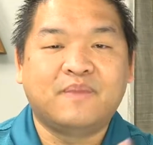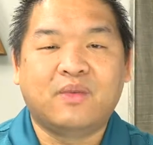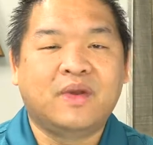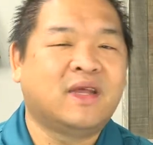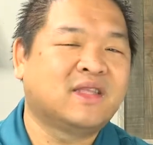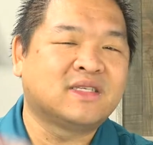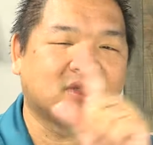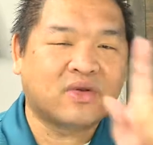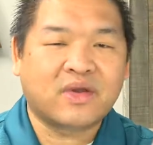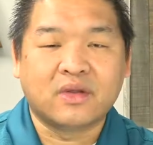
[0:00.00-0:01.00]
But we get this
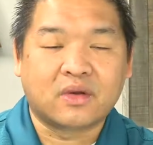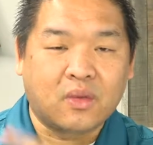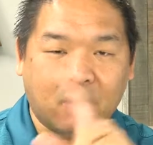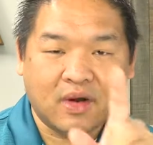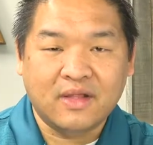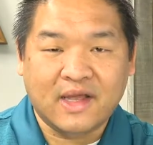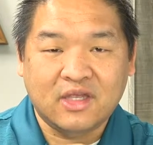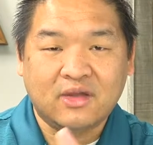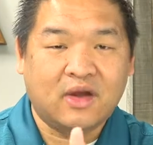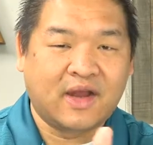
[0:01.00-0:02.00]
circular warning
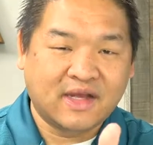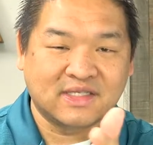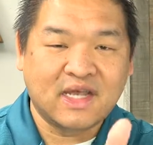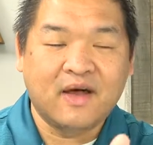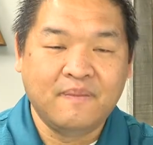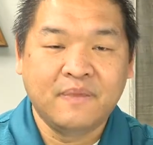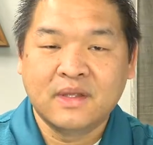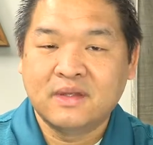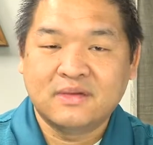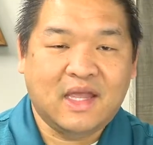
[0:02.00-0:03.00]
like you, on Excel.
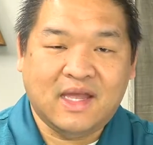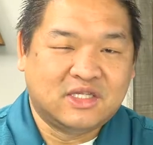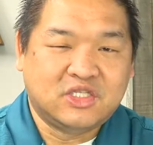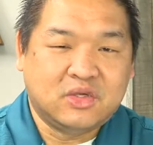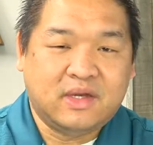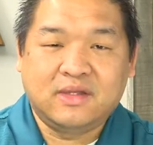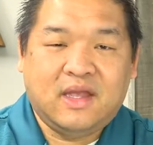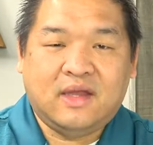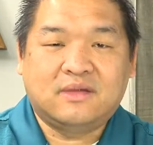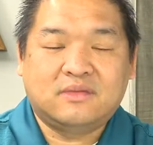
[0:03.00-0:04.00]
Can't do it.
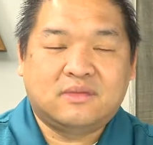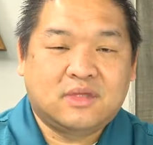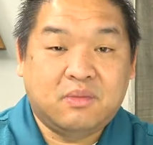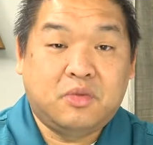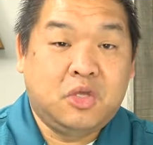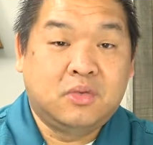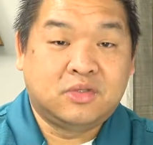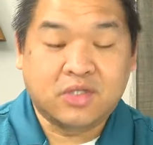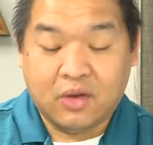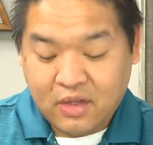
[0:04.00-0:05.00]
Can't
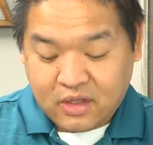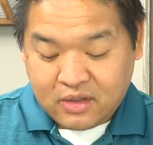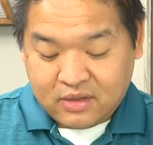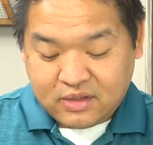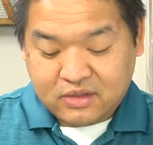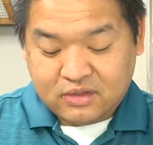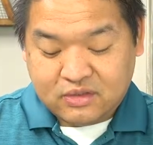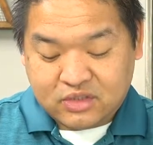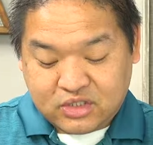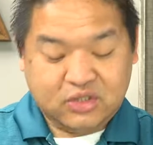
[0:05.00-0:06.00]
compute. So
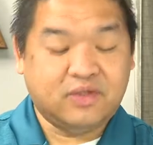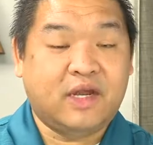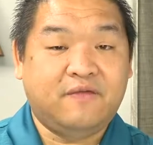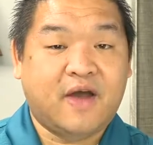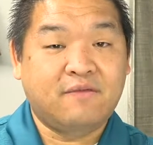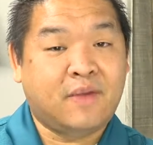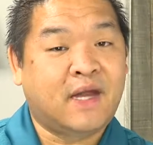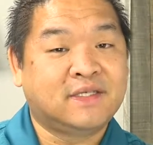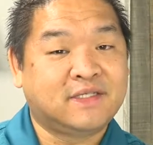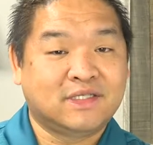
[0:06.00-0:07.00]
295
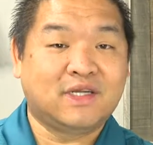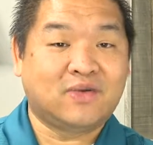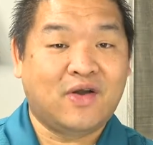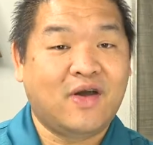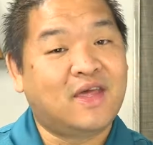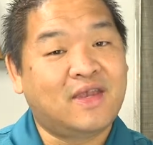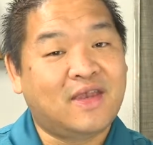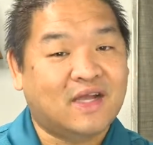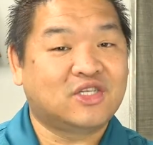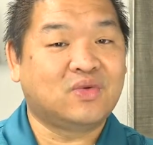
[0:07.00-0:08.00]
minus zero, and then
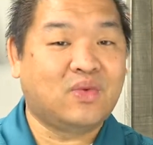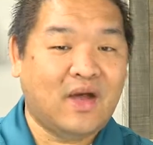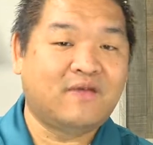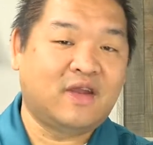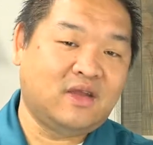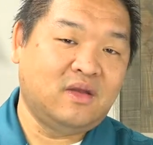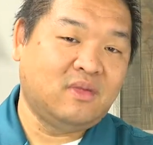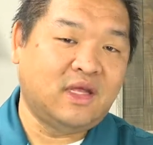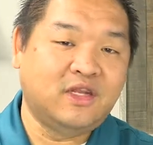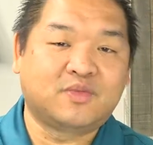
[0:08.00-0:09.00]
next year we'll have an
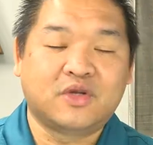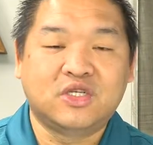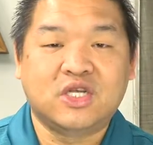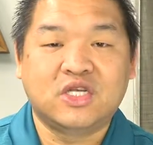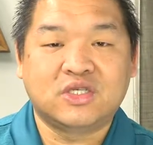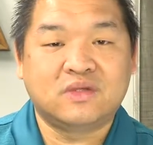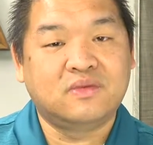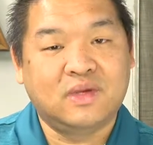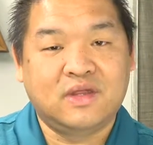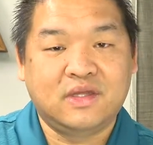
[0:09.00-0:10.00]
accumulated
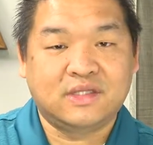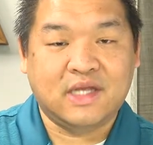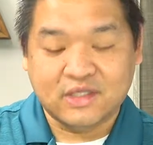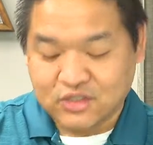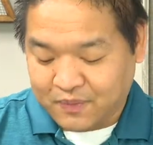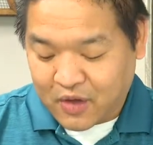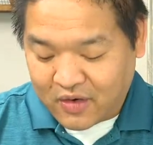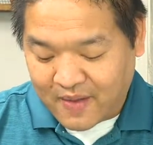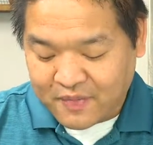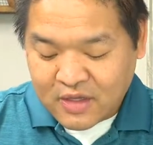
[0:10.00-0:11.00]
depreciation with this answer. All
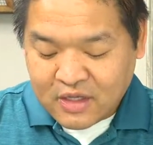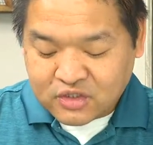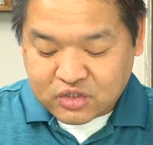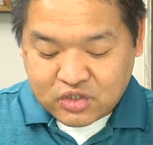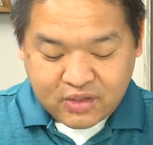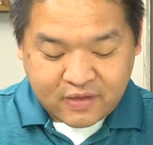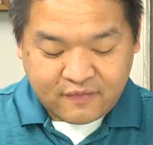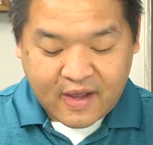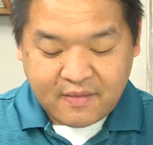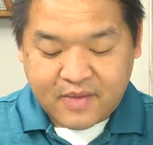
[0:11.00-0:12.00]
right, so
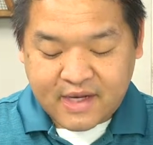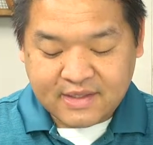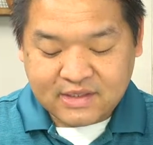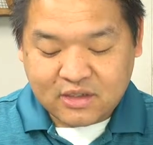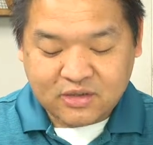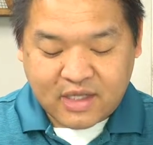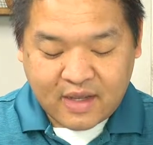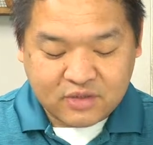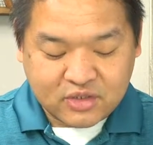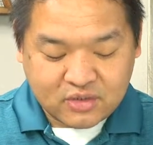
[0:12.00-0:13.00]
295 minus zero
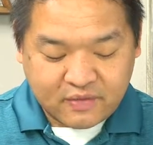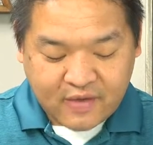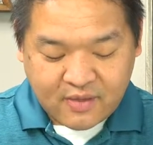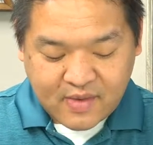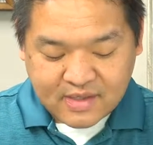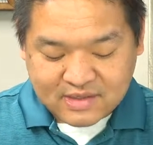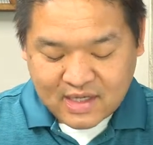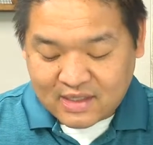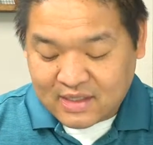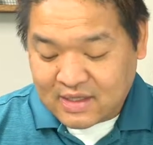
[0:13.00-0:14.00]
times two divided by
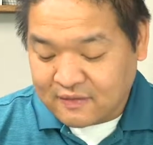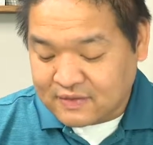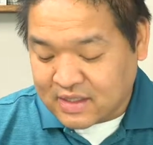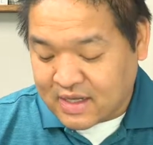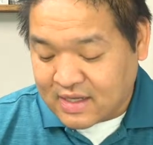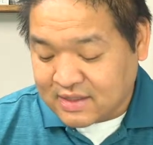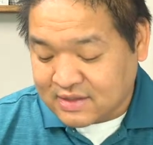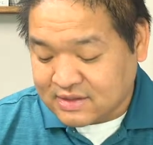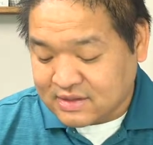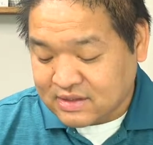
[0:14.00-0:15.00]
10 gives
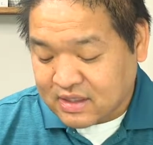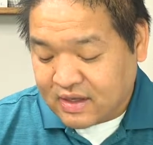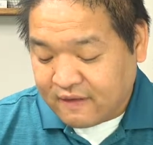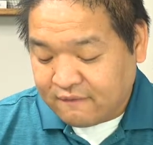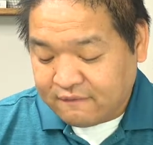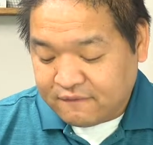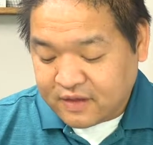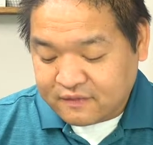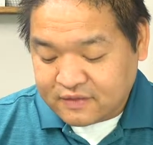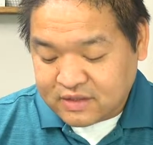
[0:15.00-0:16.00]
us
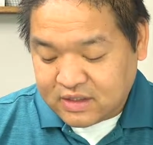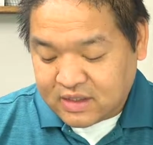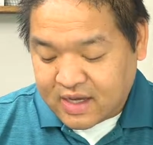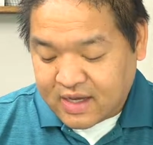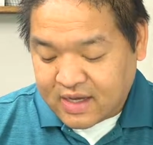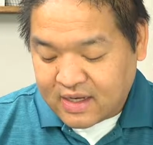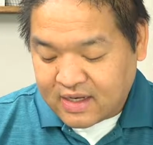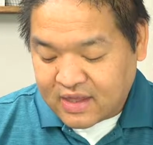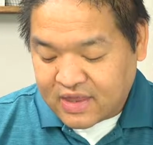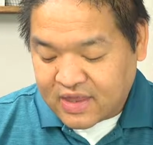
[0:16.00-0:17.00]

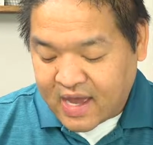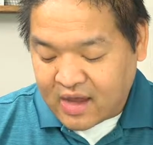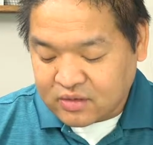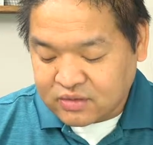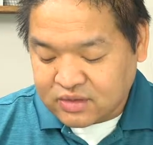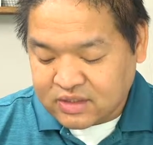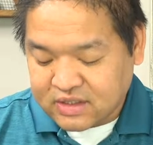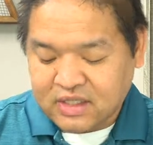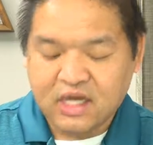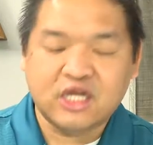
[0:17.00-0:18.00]

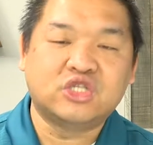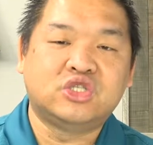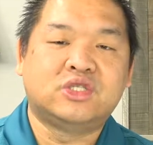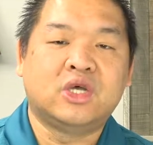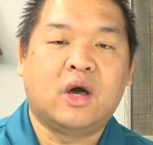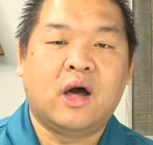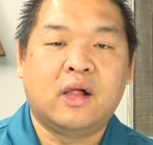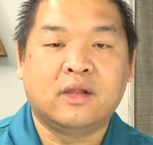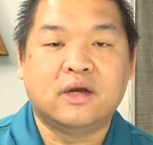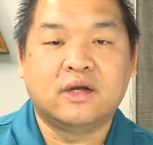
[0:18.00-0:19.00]

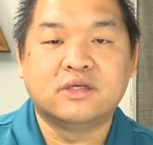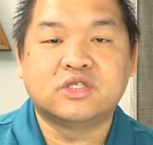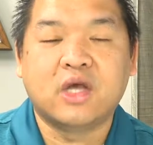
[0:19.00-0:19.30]
$59,000.